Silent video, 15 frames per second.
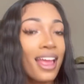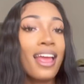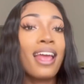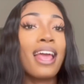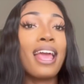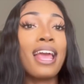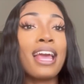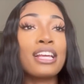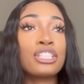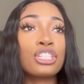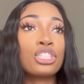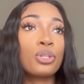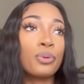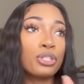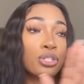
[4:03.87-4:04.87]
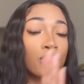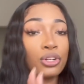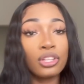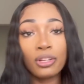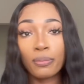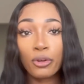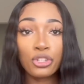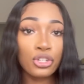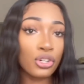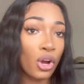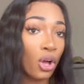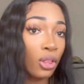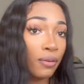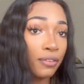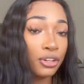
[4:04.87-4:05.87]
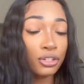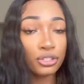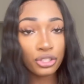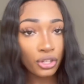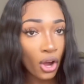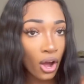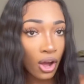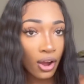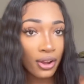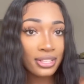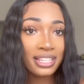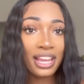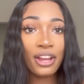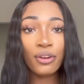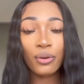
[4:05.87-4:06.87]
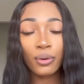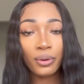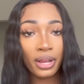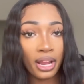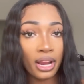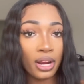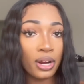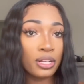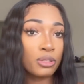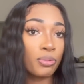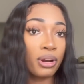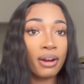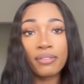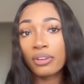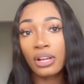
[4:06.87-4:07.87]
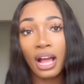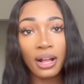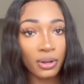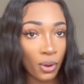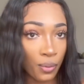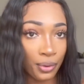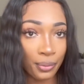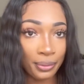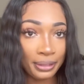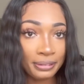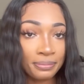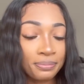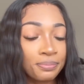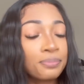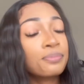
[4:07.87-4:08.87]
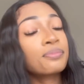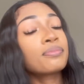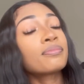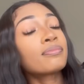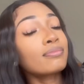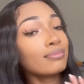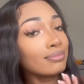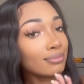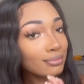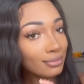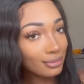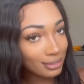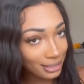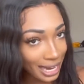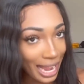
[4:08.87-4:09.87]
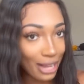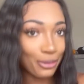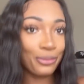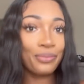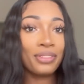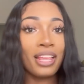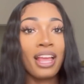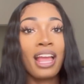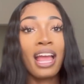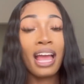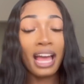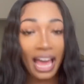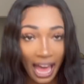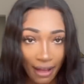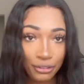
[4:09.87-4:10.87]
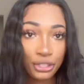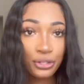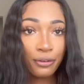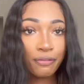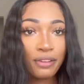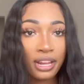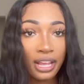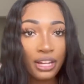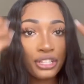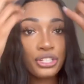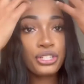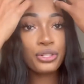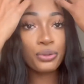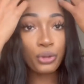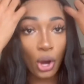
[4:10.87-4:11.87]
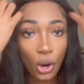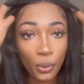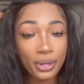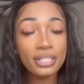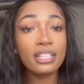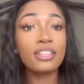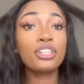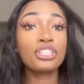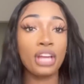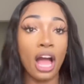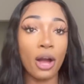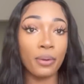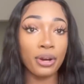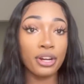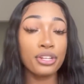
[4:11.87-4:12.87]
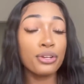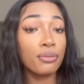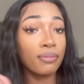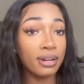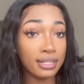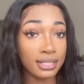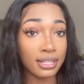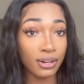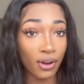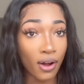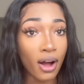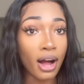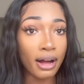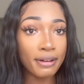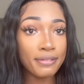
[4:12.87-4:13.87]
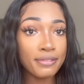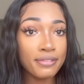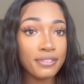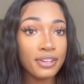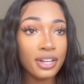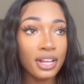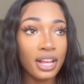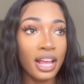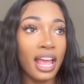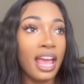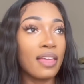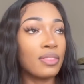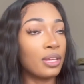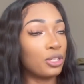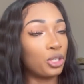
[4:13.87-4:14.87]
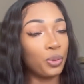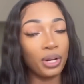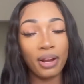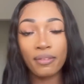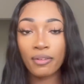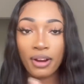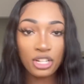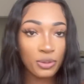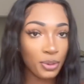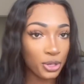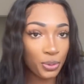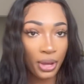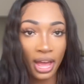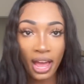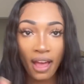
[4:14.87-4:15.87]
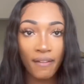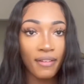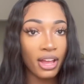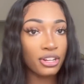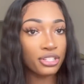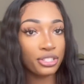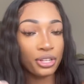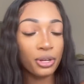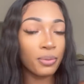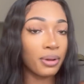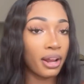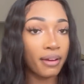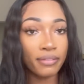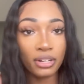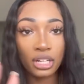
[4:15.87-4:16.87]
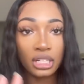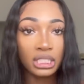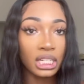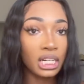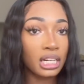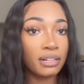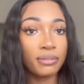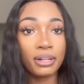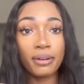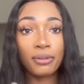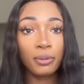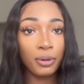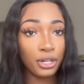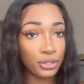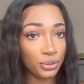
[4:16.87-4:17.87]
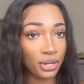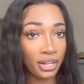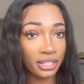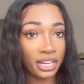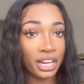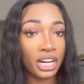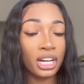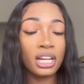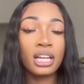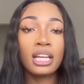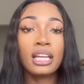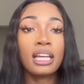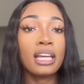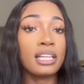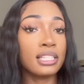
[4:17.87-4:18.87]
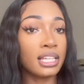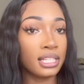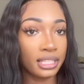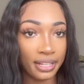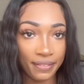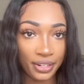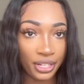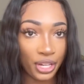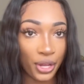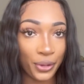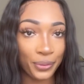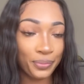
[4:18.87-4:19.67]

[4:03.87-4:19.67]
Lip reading: and just do a circular motion all over your scars, ingrown hairs, whatever you got going on. Now, after you finish, you go into the shower, you rinse it off, and then do whatever regimen you have, Vagisil, whatever, Dove, whatever you want to do down there, and then leave it alone.